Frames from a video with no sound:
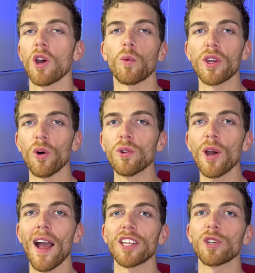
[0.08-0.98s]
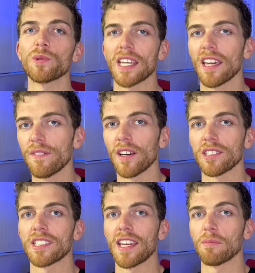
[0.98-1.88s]
We all know how to use
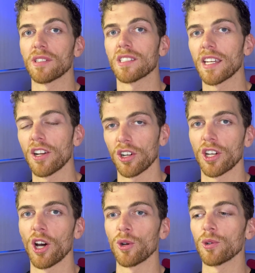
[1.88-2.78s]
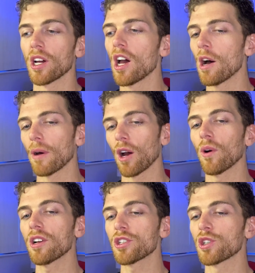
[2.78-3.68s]
if-else statements in our code, but I
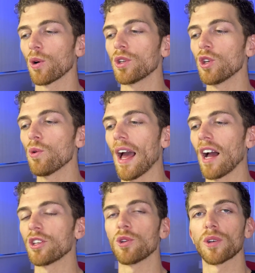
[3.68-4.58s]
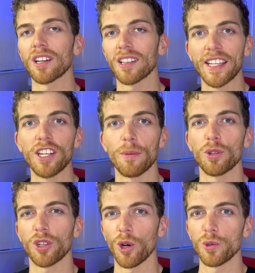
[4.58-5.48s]
want to show you how you can clean up
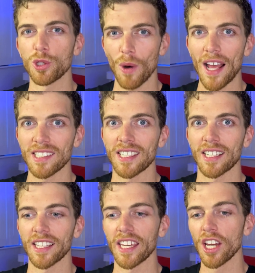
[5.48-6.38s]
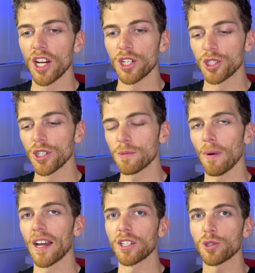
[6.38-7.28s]
your code drastically just
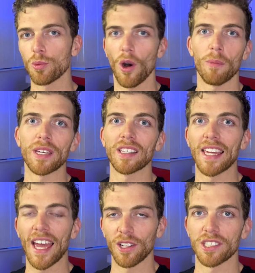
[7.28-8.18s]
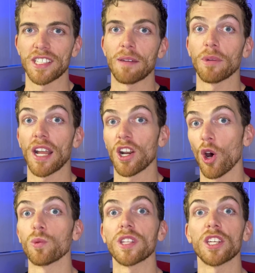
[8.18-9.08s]
by dropping the else statement and
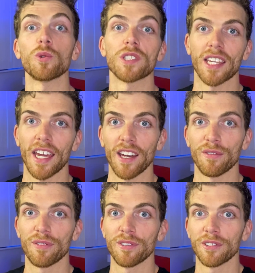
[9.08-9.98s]
only using if.